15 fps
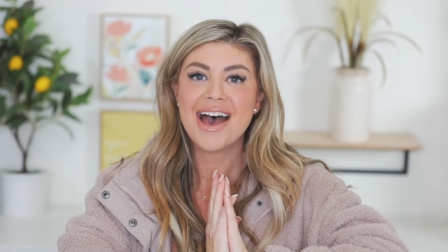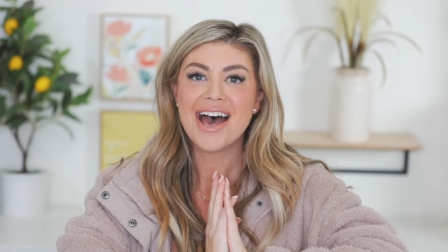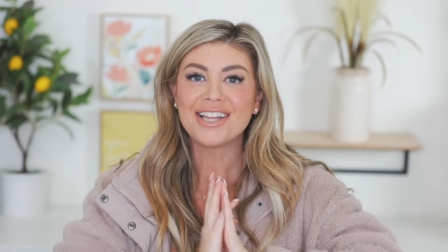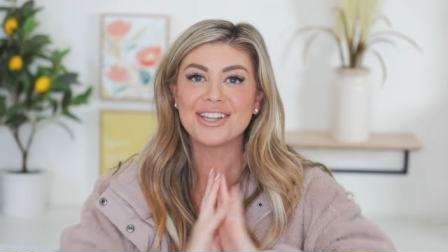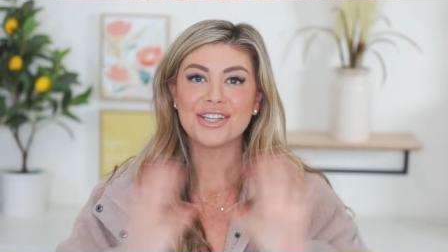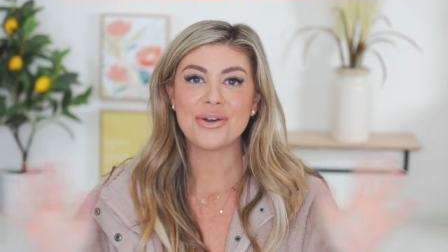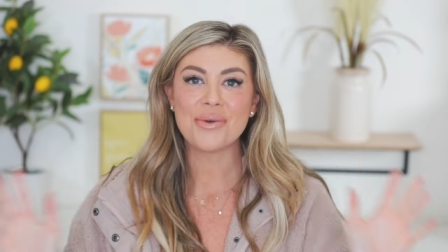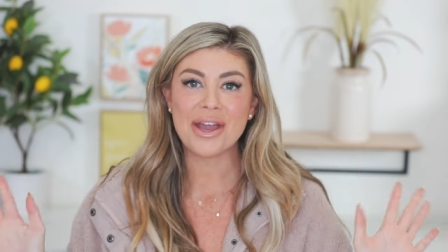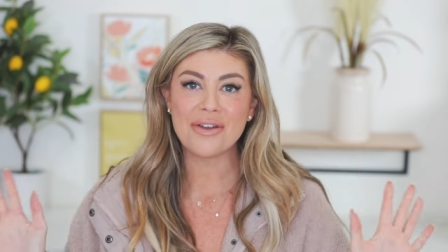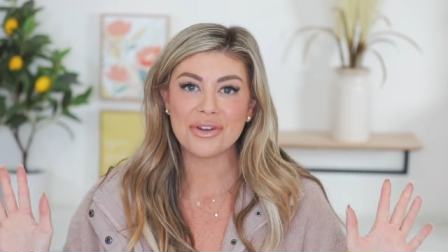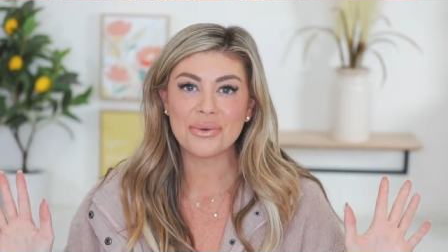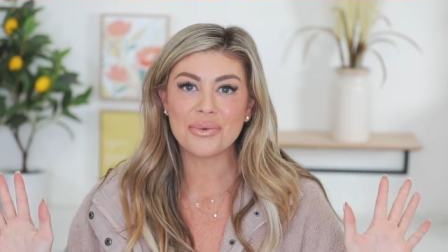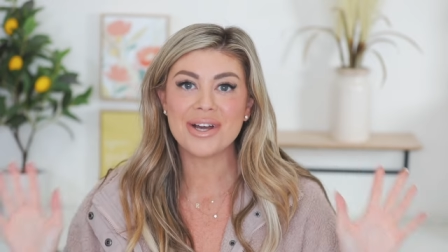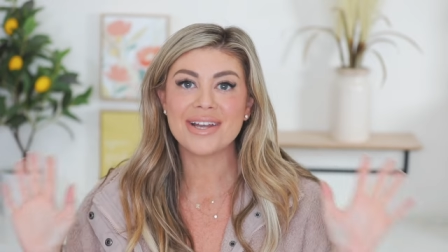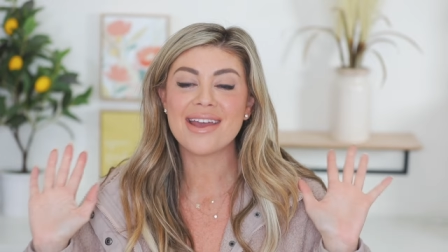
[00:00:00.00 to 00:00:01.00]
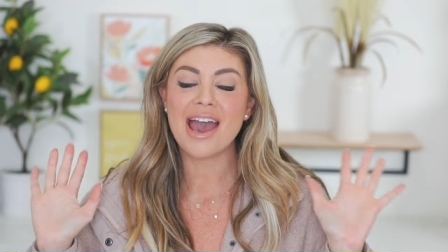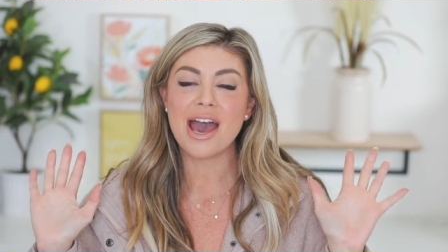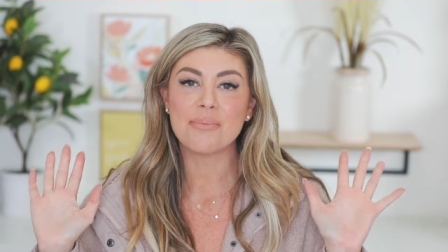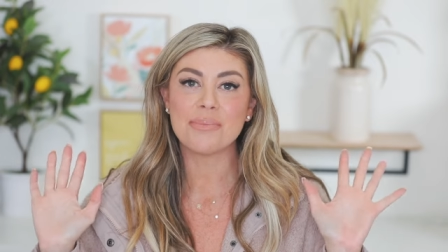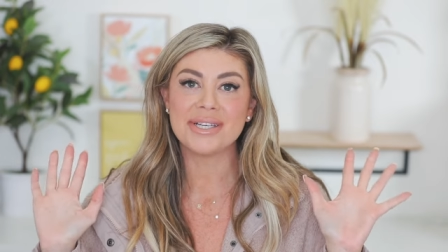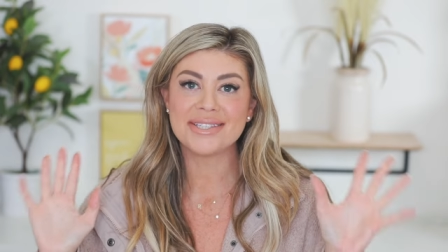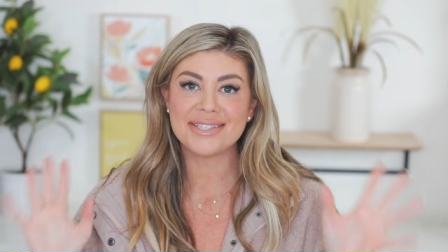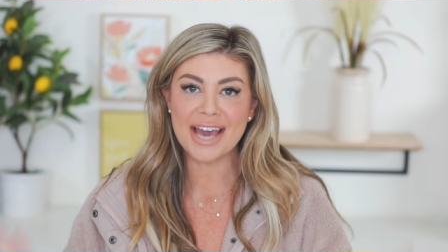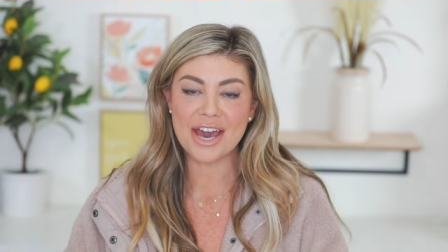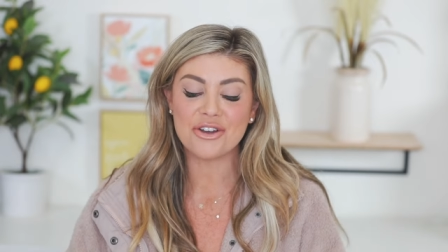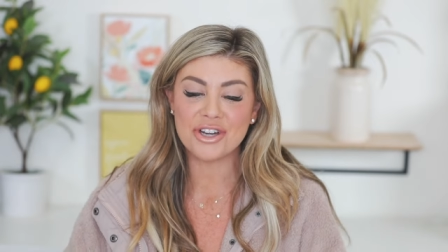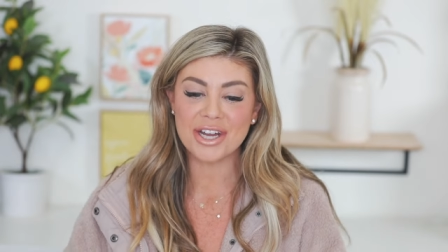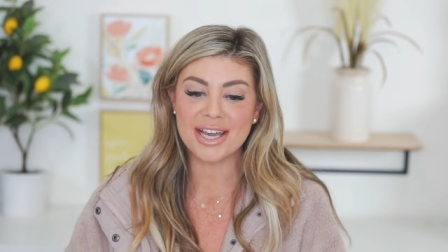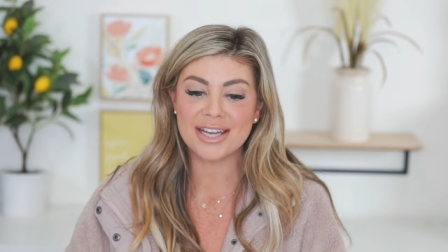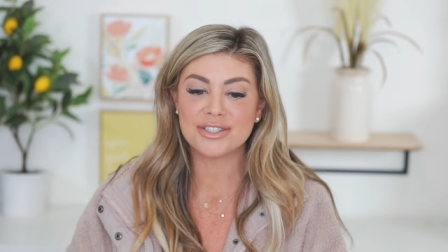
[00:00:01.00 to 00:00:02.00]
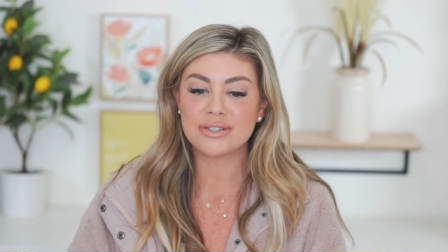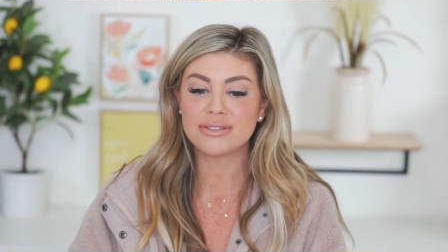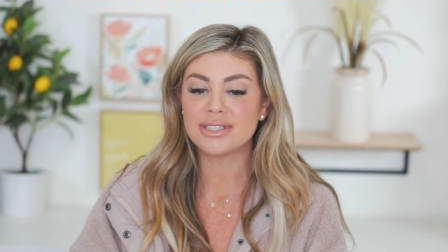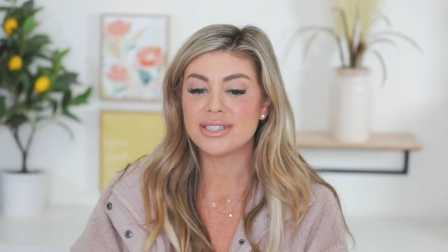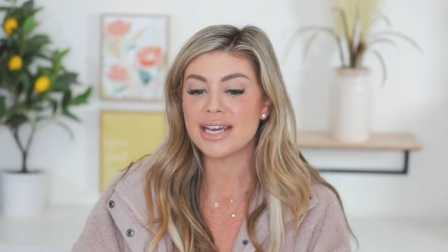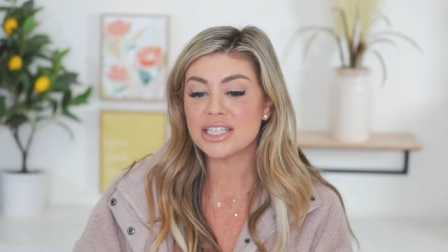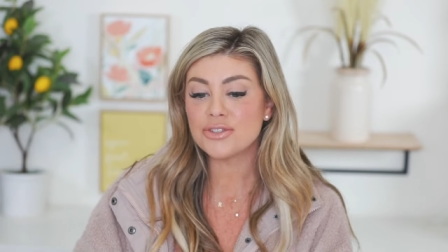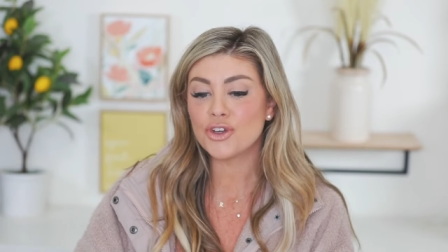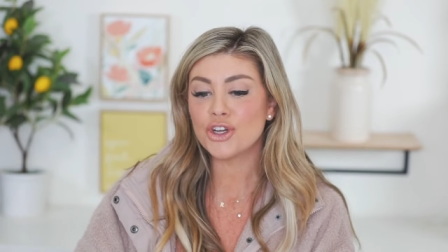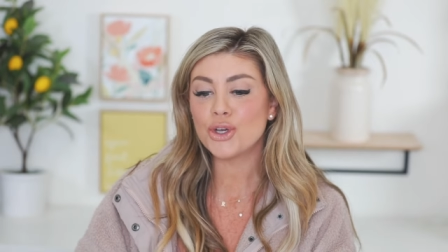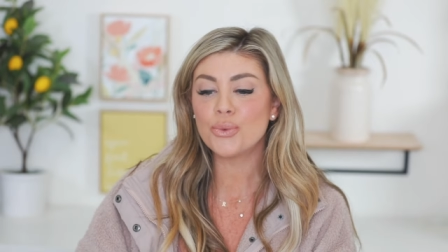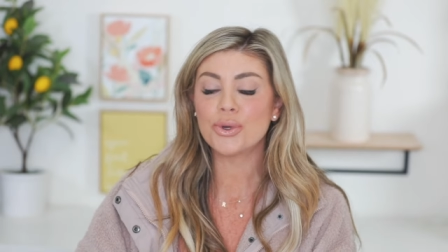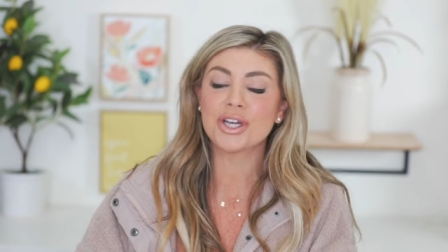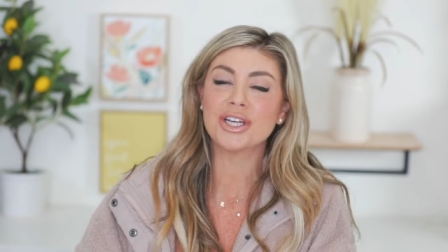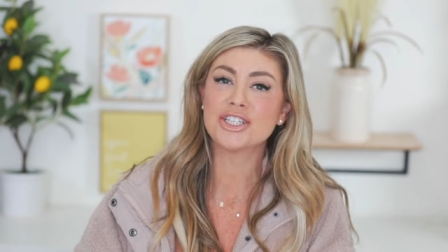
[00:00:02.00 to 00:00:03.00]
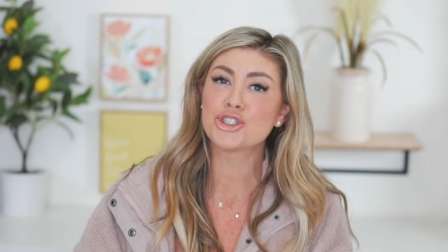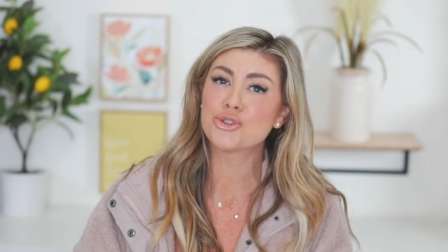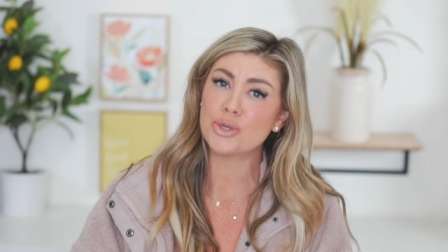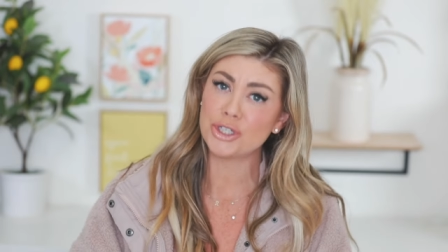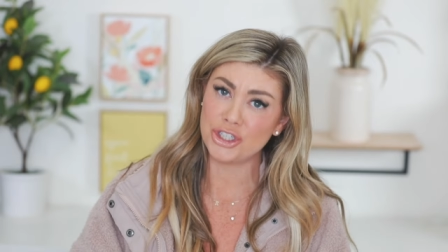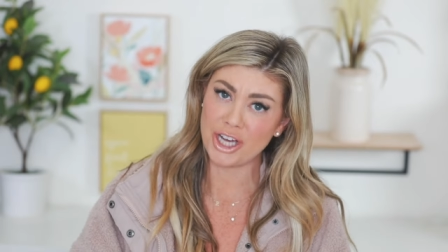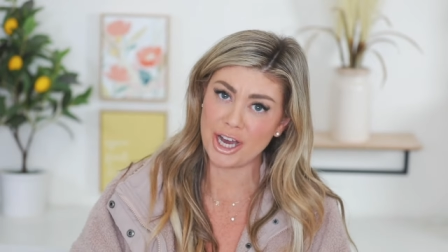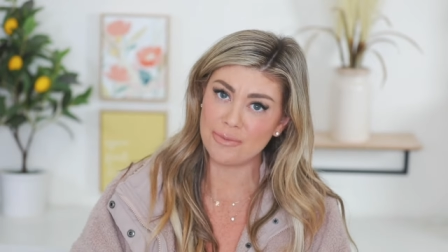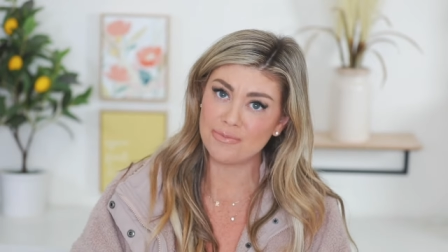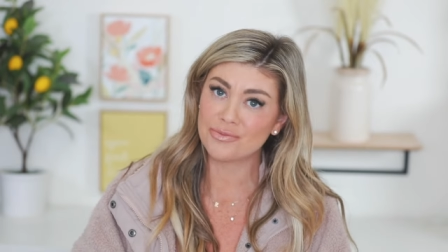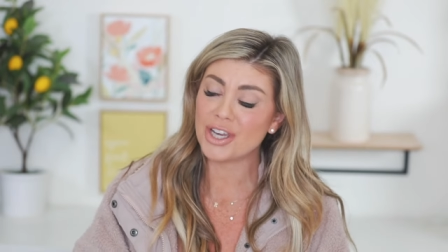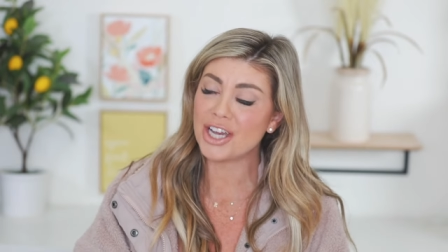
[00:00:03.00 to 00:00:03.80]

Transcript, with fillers: Hello everyone, happy Saturday. So today's video, we're gonna switch it up.